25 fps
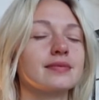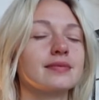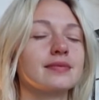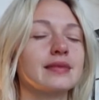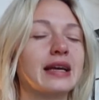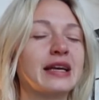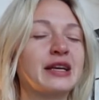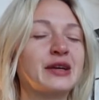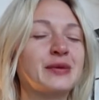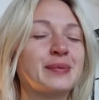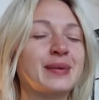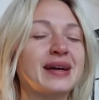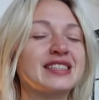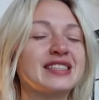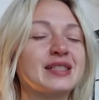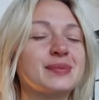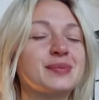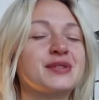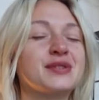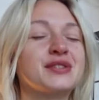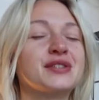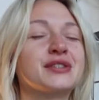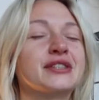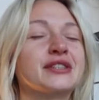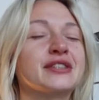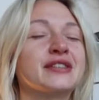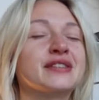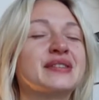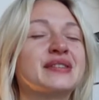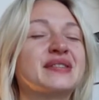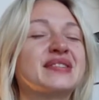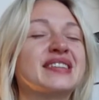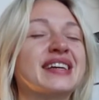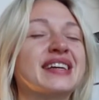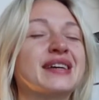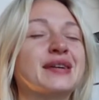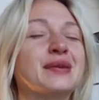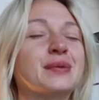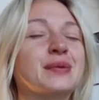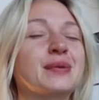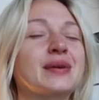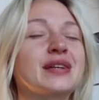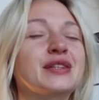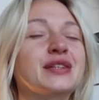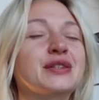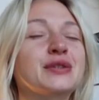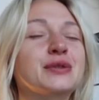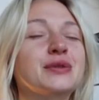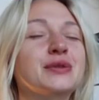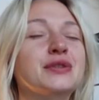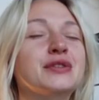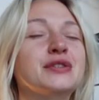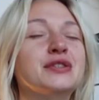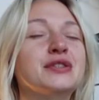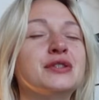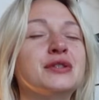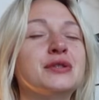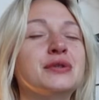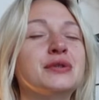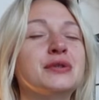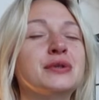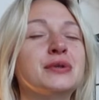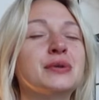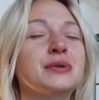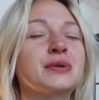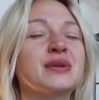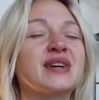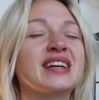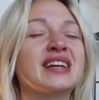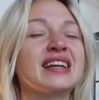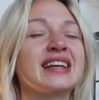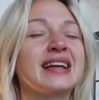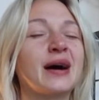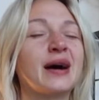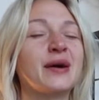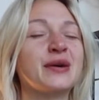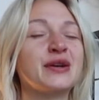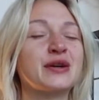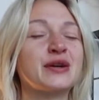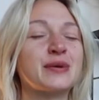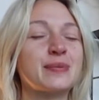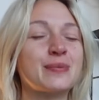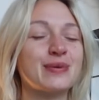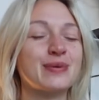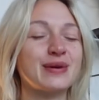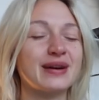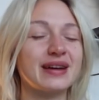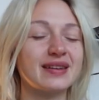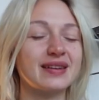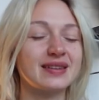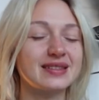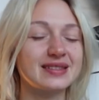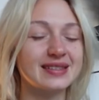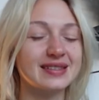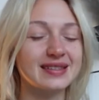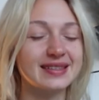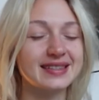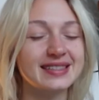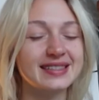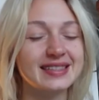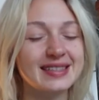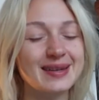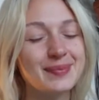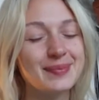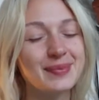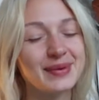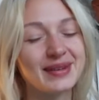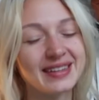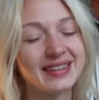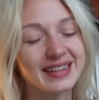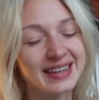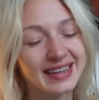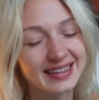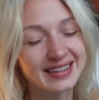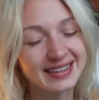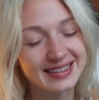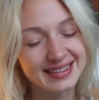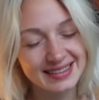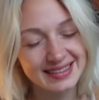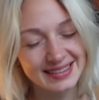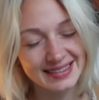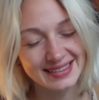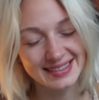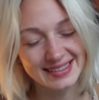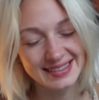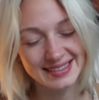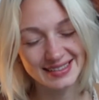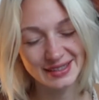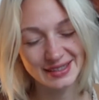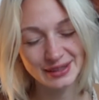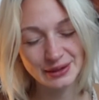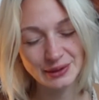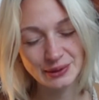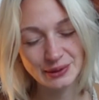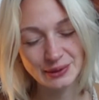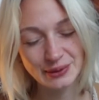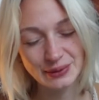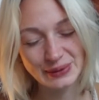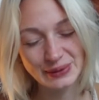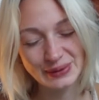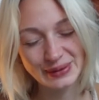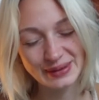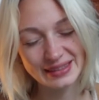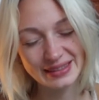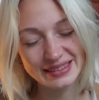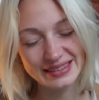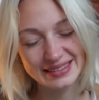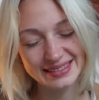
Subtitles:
And you might observe that when you do allow your breath to deepen like this, you